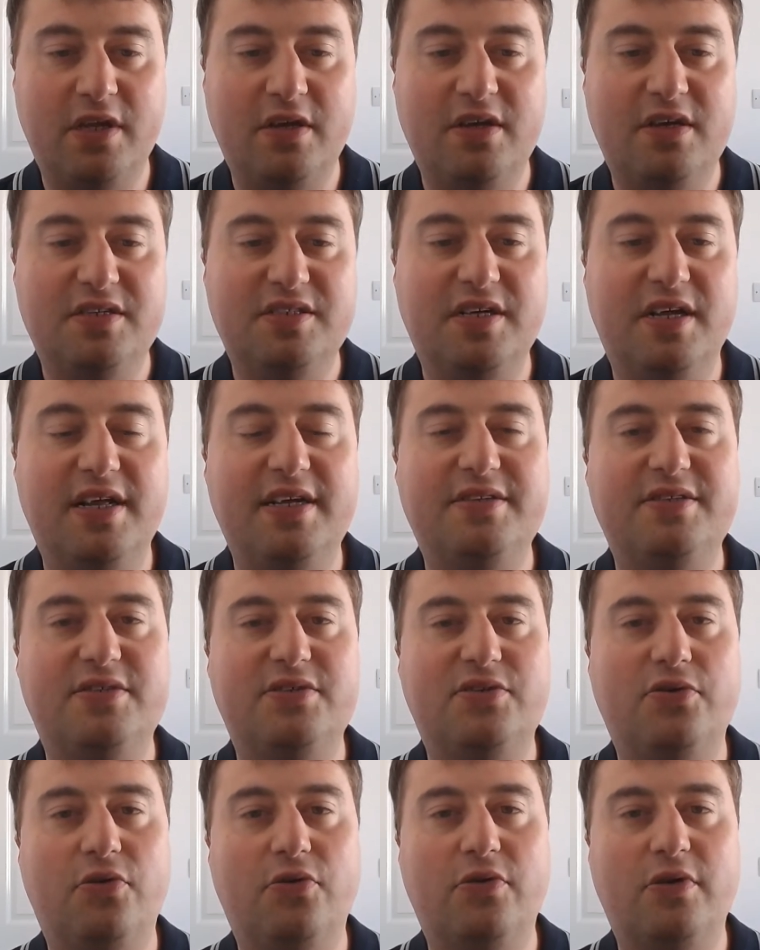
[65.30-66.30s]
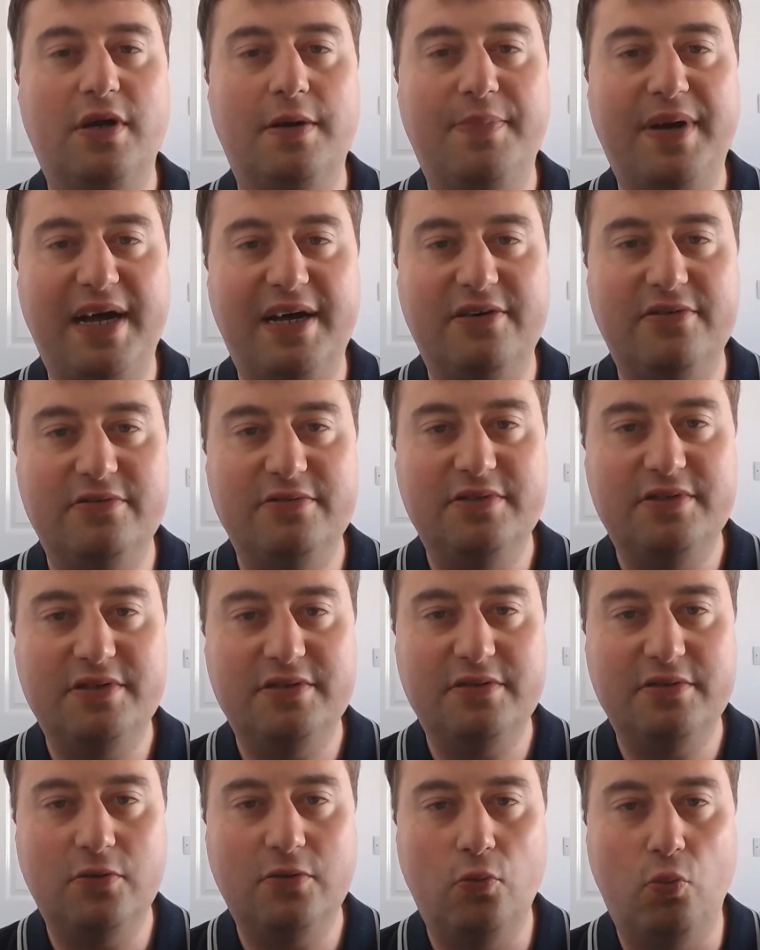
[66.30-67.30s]
So let's talk about
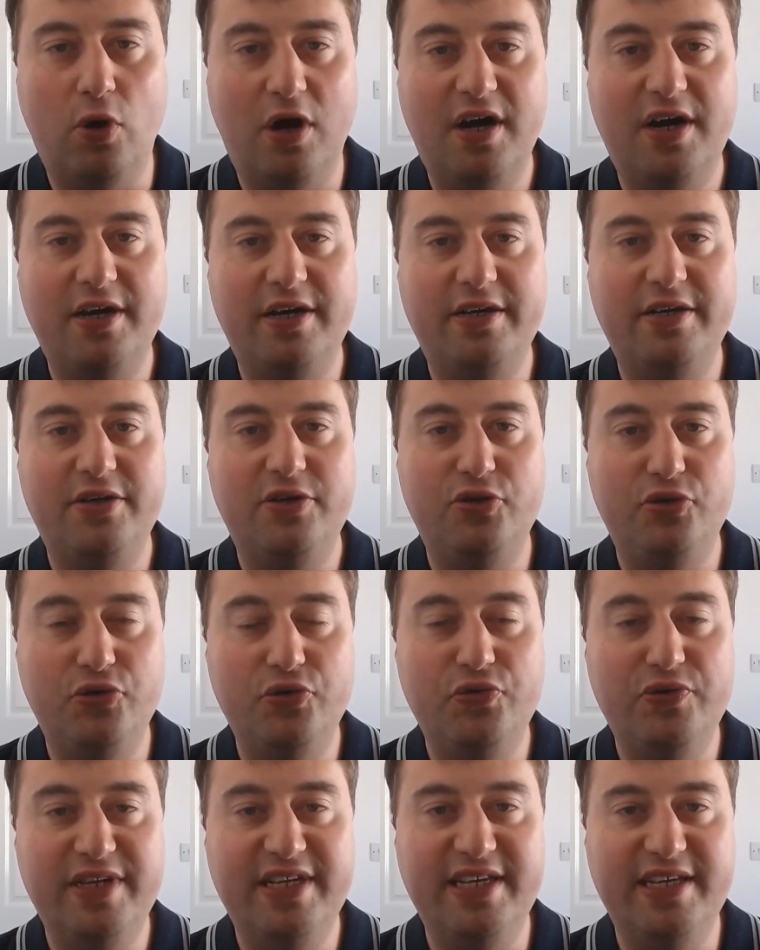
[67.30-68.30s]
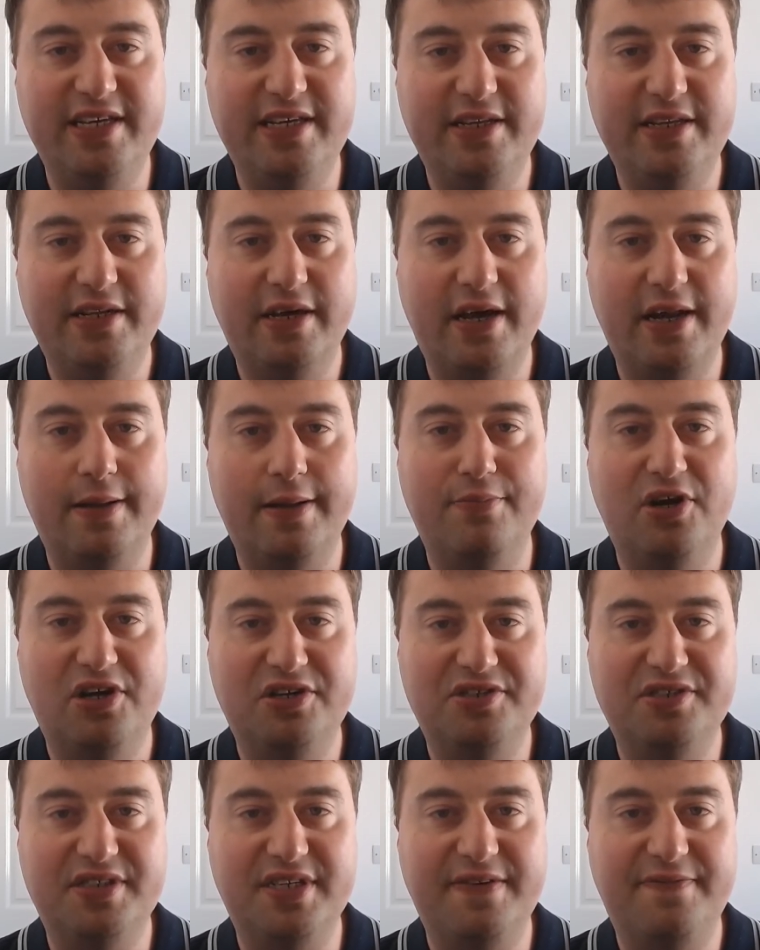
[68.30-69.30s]
why you need an
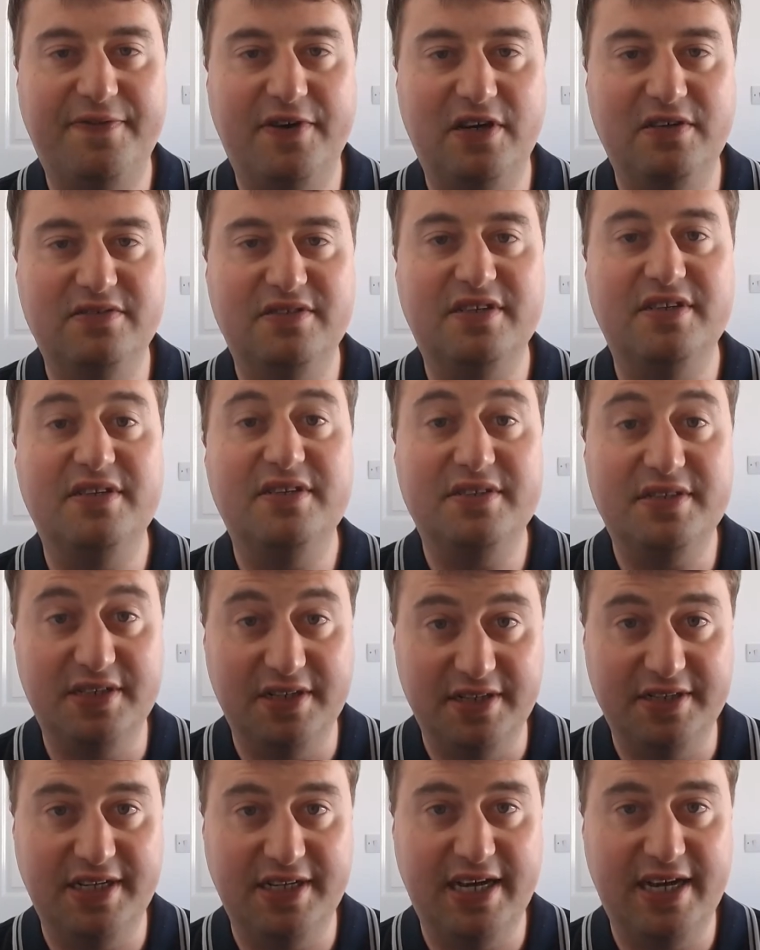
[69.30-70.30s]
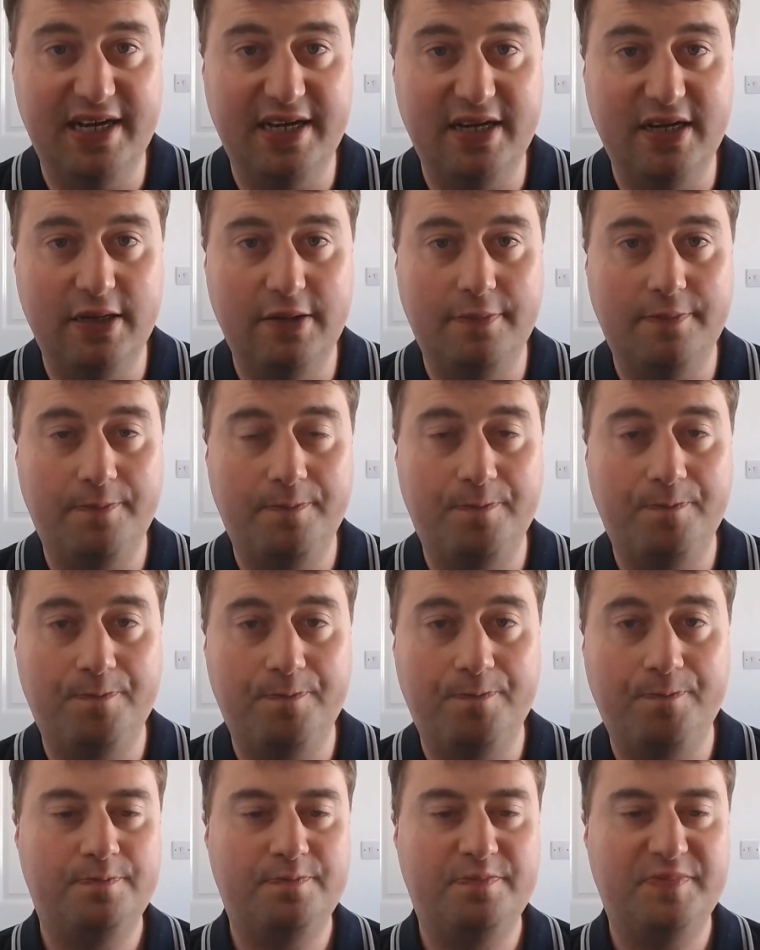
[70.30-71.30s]
emergency fund today.
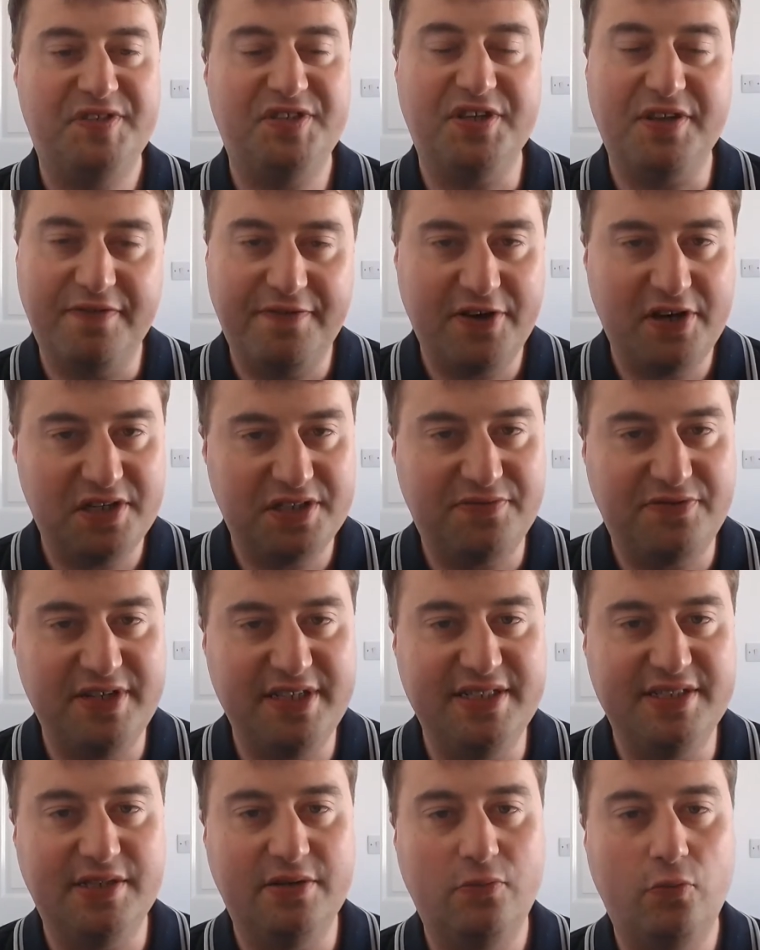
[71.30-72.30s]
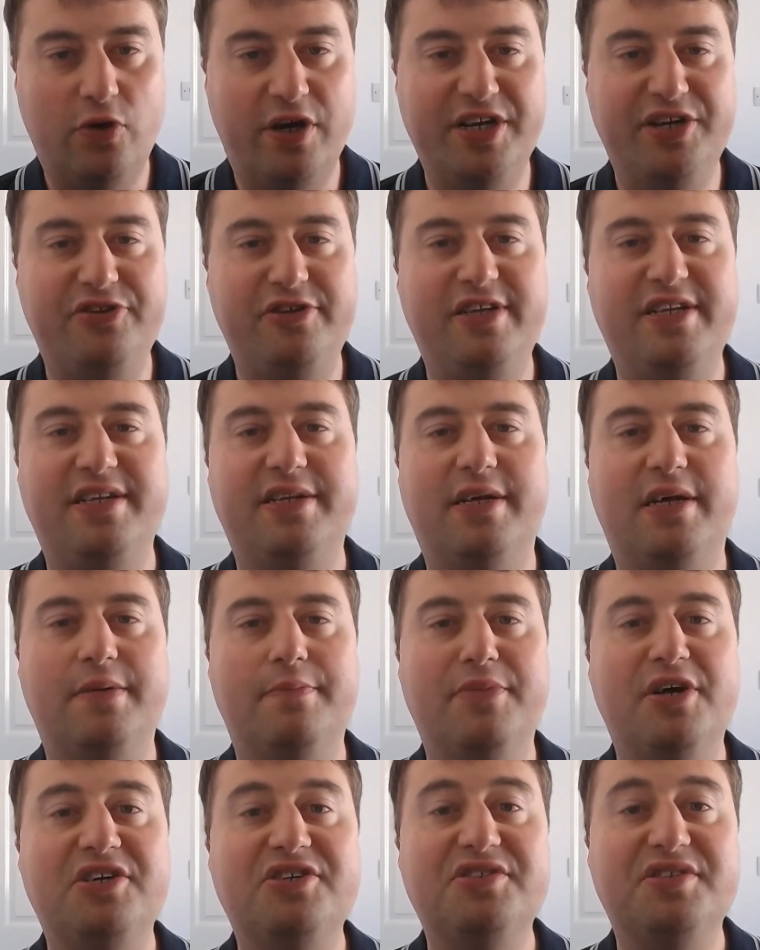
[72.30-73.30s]
So the first reason why you need an
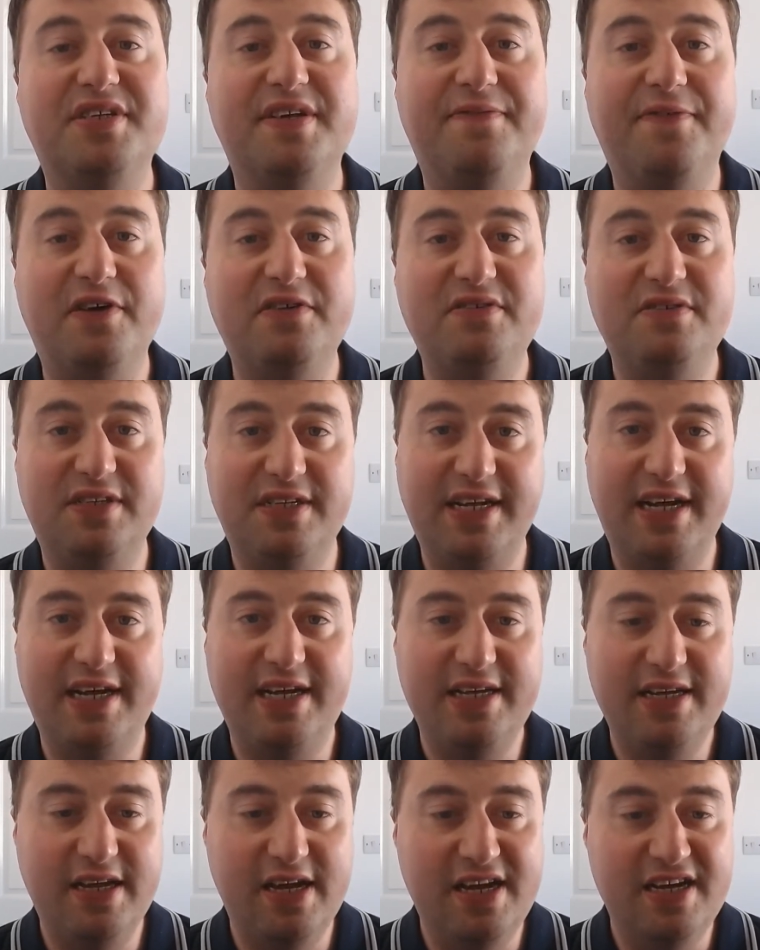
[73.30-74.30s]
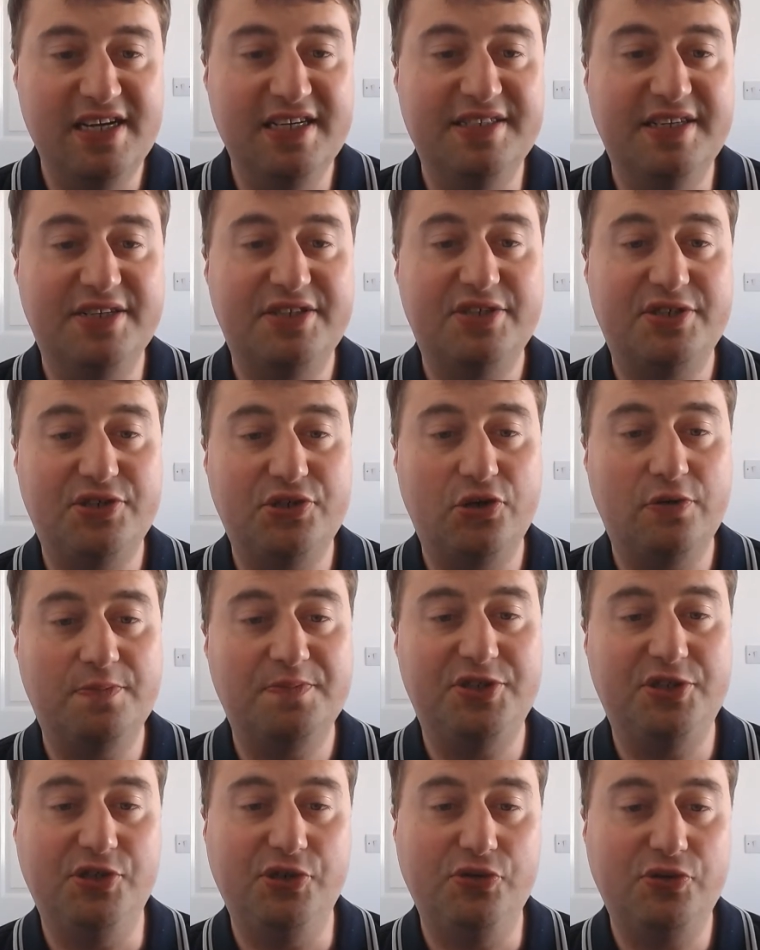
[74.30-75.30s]
emergency fund today is it
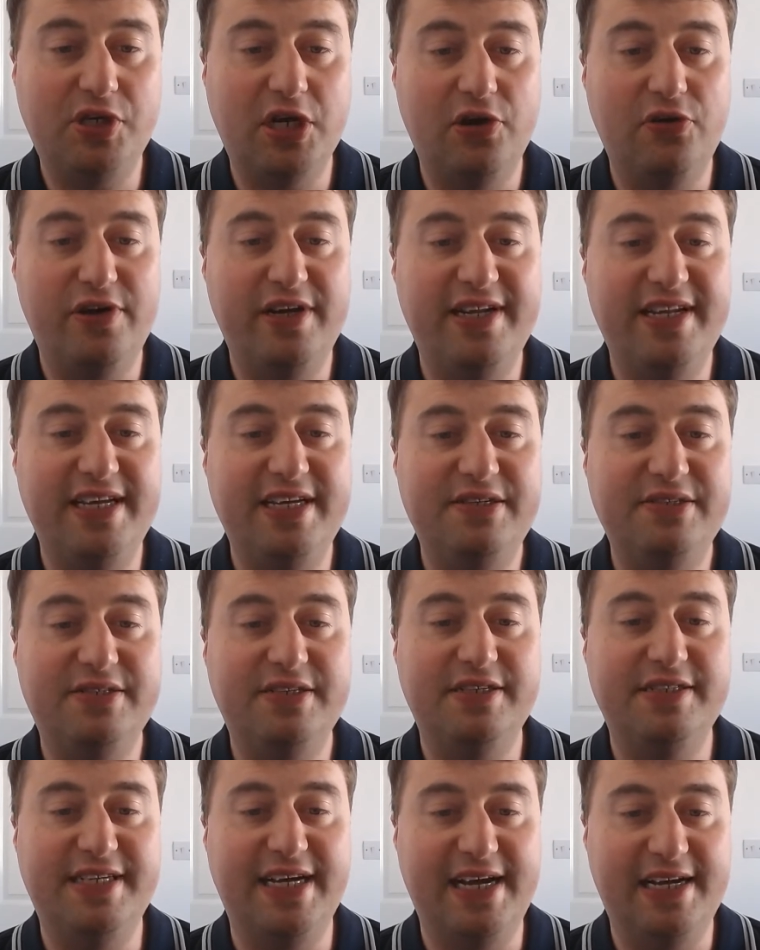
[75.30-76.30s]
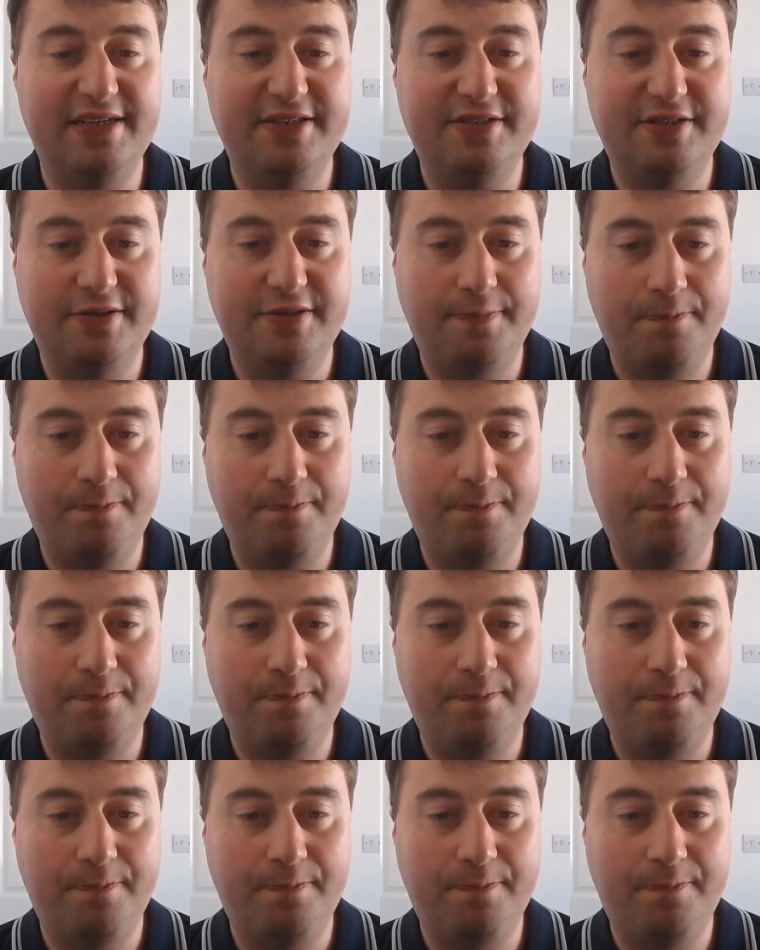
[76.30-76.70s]
stops you going into debt.